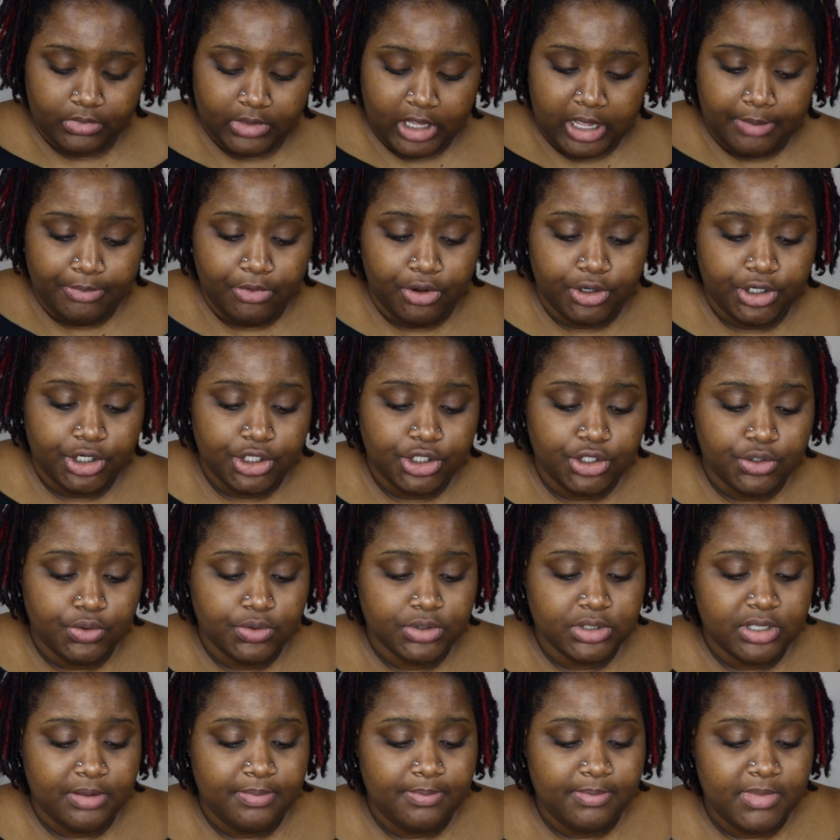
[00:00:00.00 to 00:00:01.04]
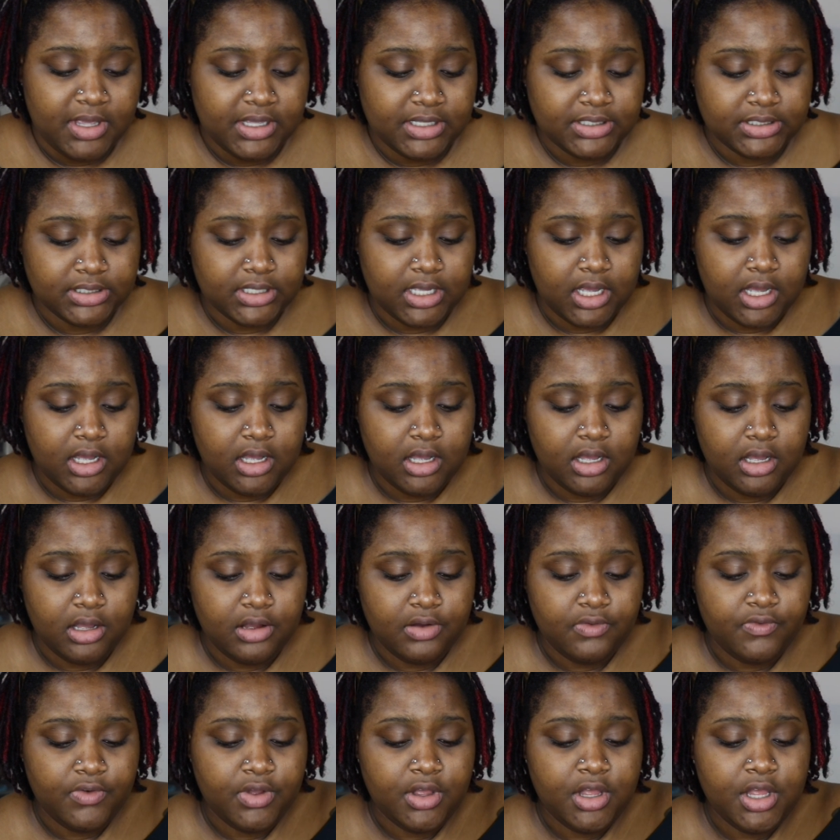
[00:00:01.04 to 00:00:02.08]
I'm going to use a mix
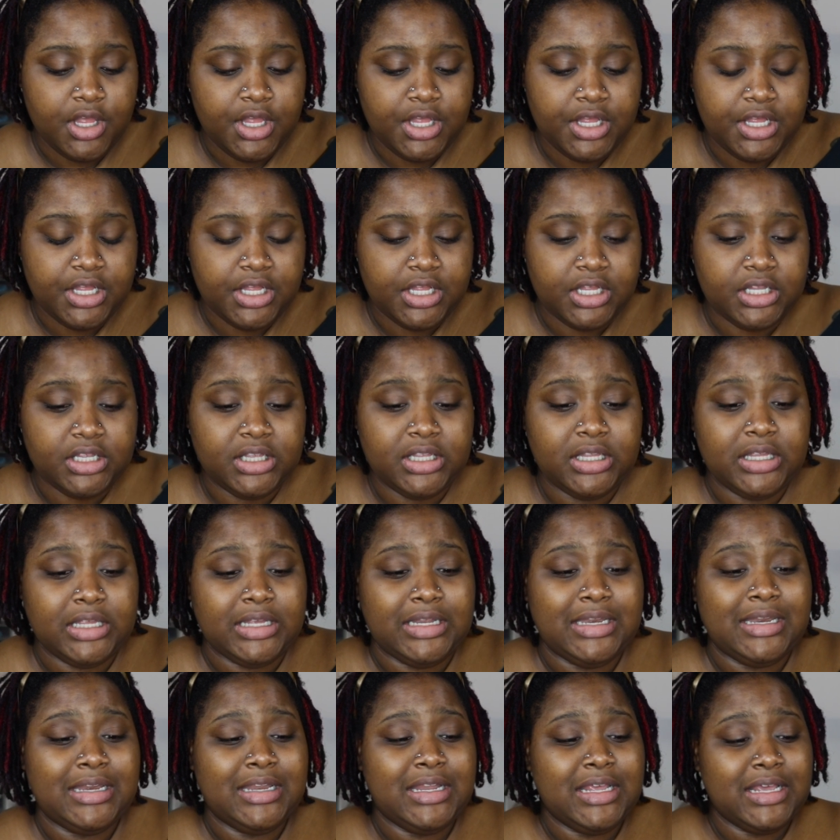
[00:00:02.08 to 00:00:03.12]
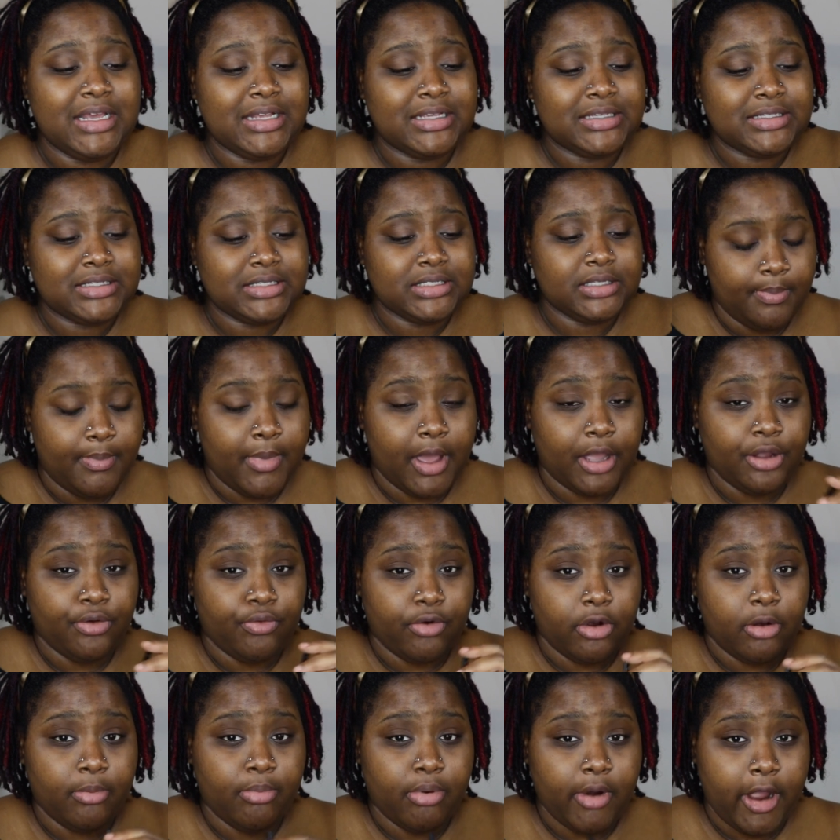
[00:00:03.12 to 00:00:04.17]
of the NYX
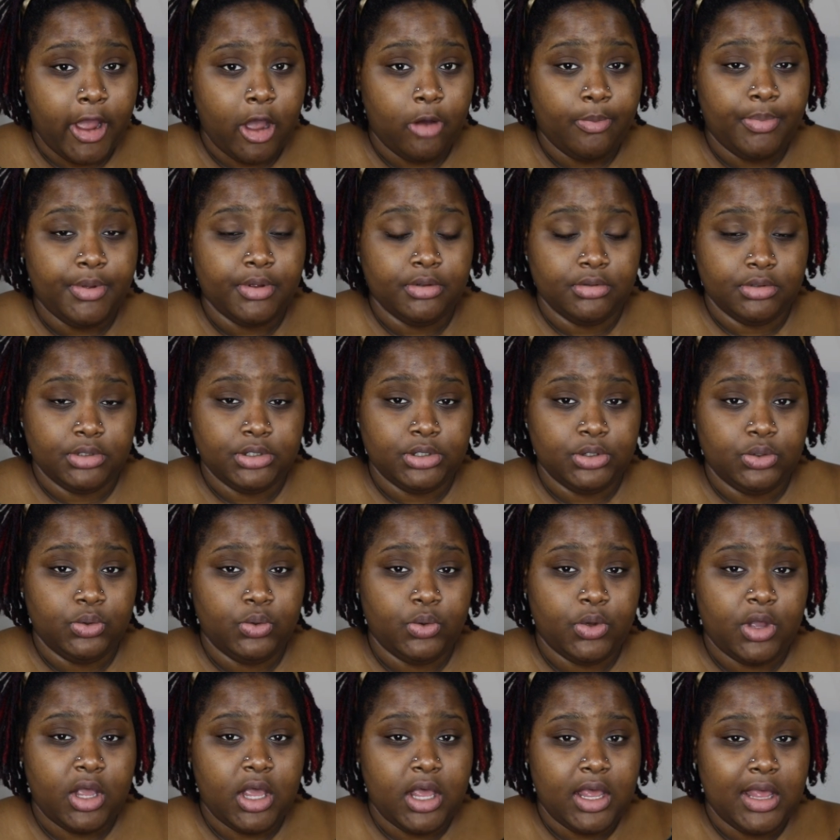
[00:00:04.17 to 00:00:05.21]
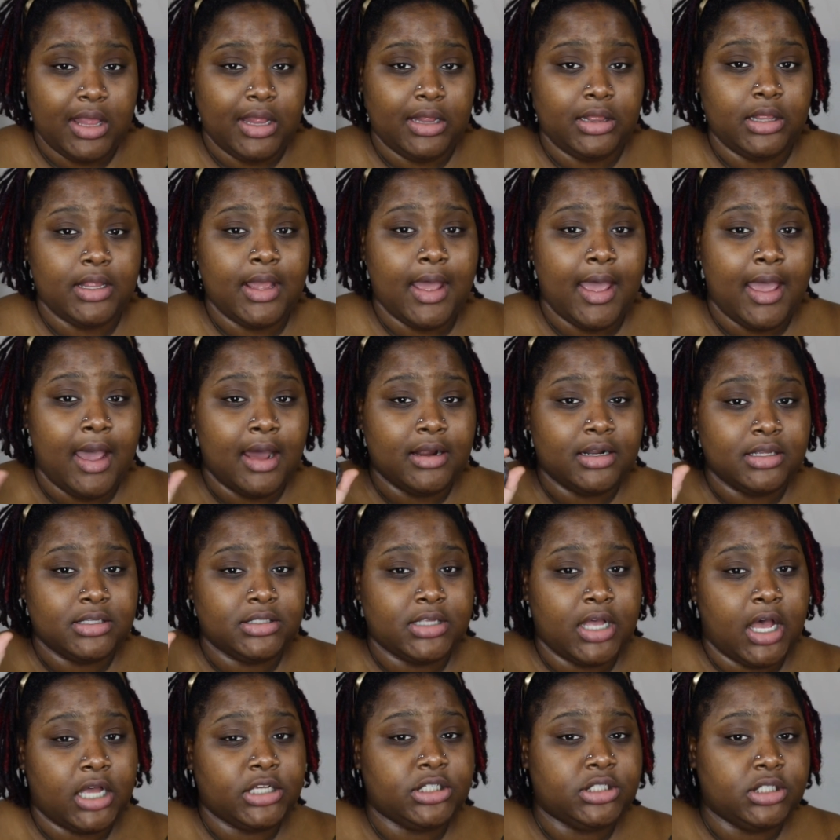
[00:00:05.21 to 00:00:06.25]
Macro Brow Pencil and
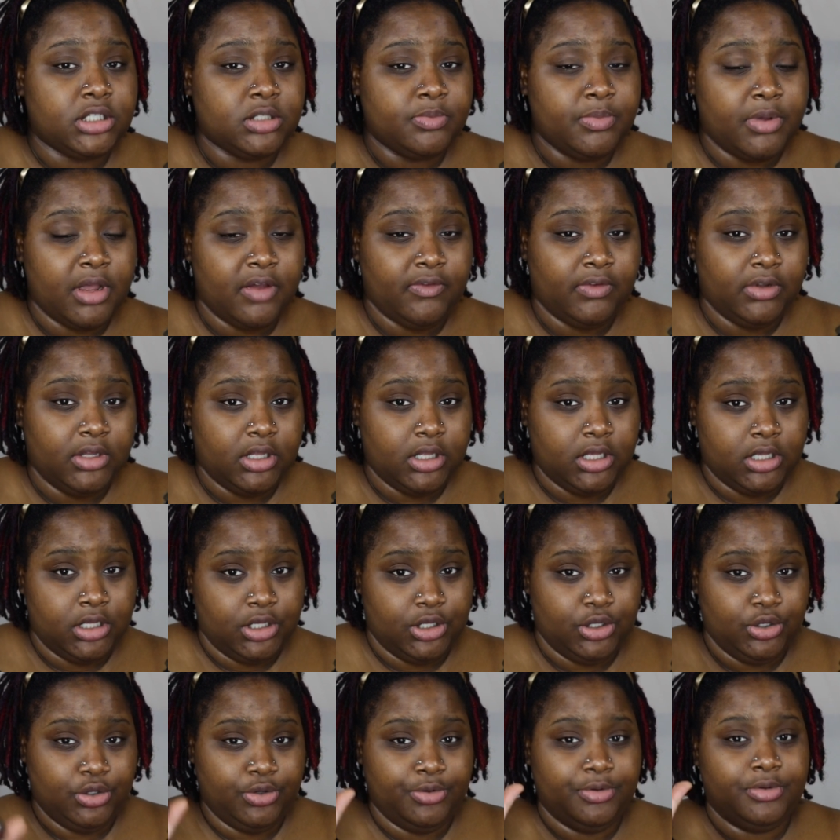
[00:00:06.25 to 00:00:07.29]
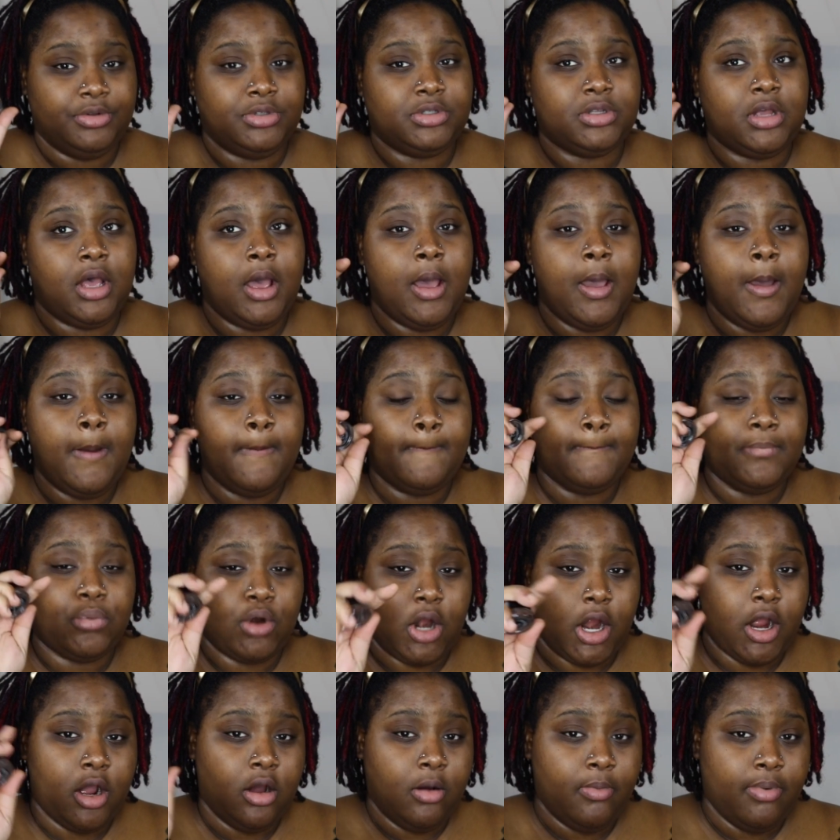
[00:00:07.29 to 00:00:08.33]
Anastasia's Beverly Hills
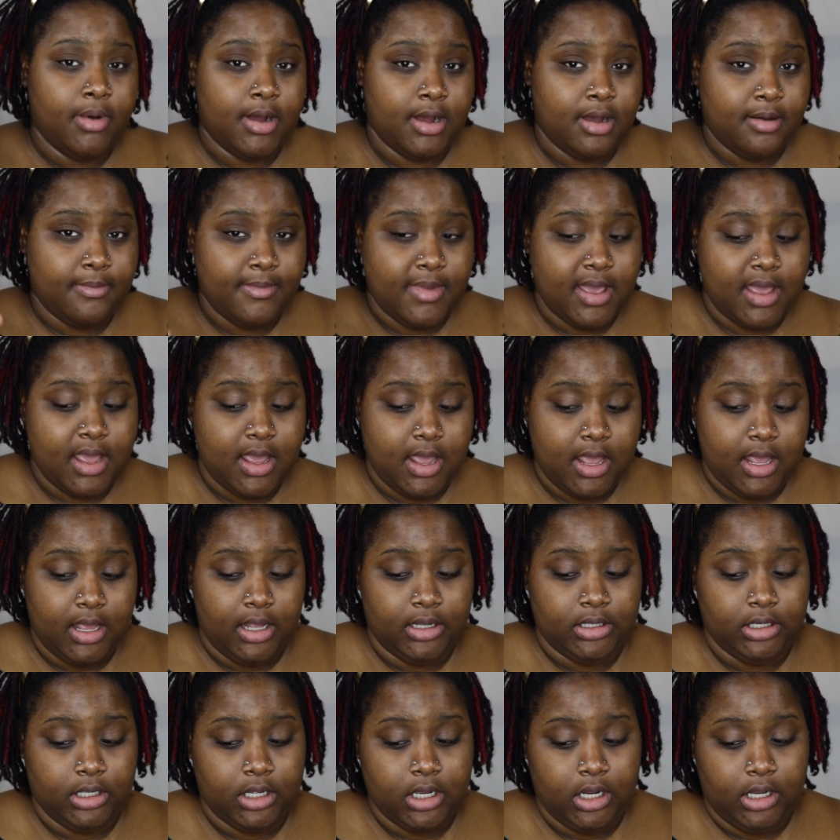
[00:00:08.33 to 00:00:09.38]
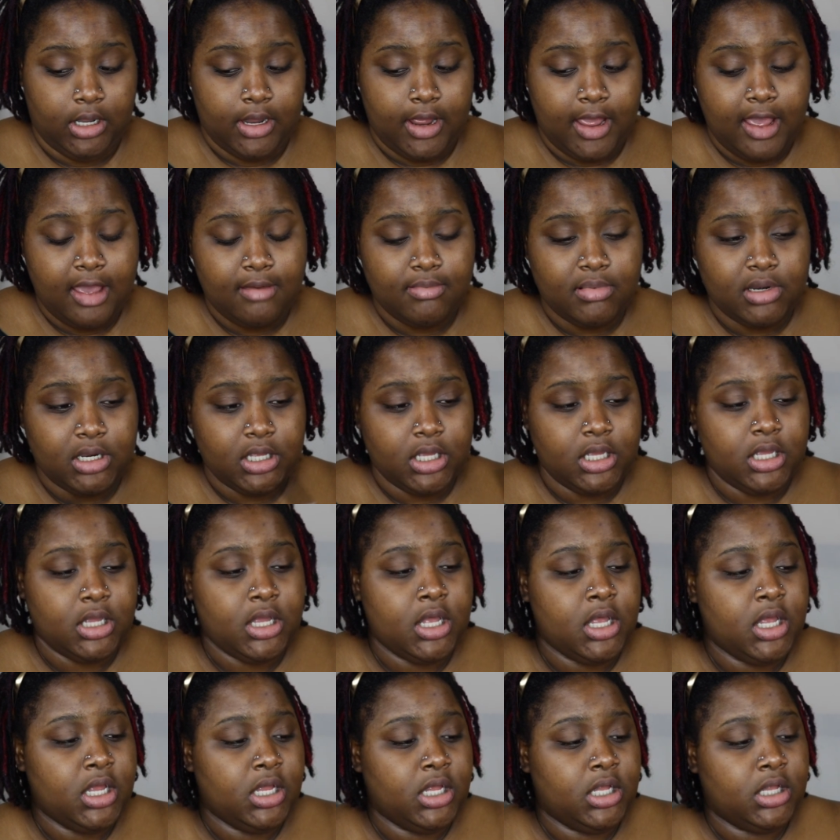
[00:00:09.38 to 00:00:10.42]
Brow Pomade in the color Ebony,
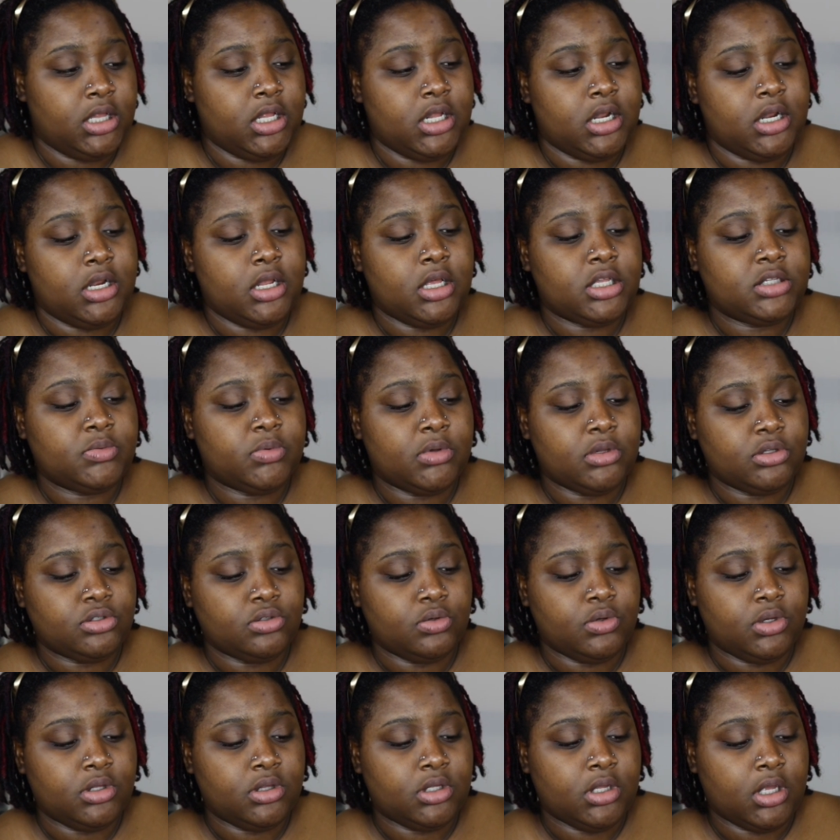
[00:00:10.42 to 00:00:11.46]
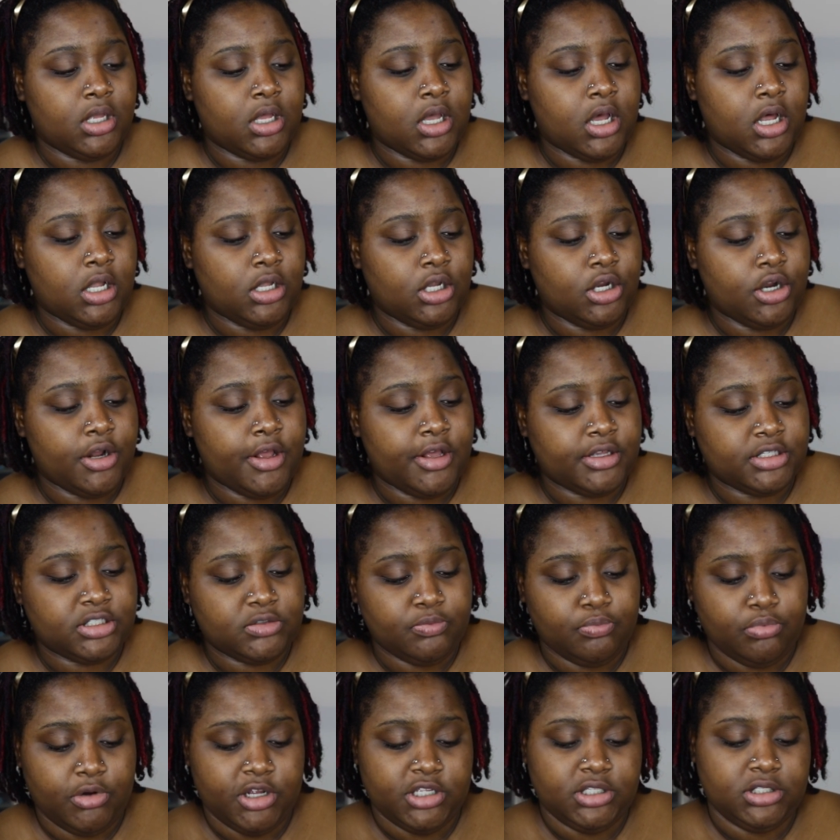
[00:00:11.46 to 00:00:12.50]
then the NYX pencil in the color
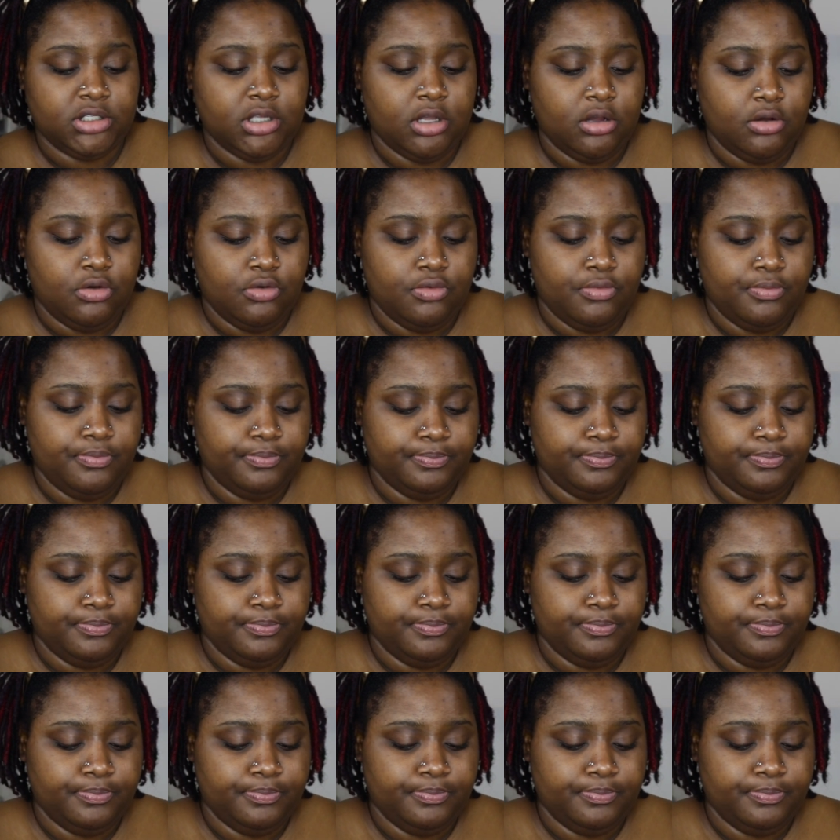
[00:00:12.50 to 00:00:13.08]
Espresso.